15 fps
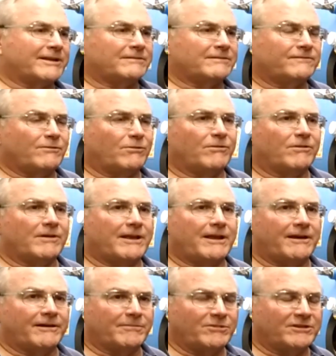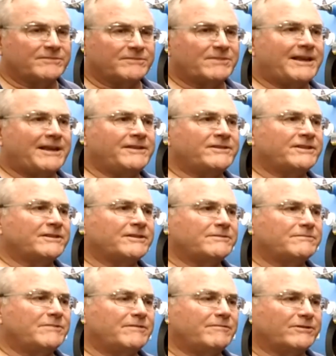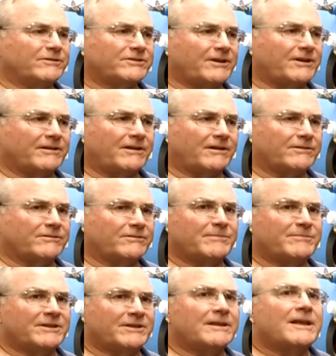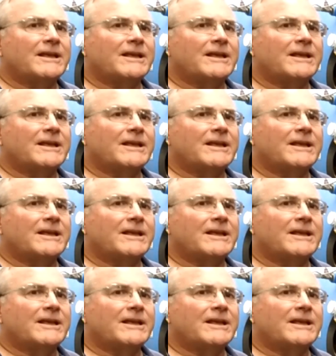For air embolism cases, we will start our treatment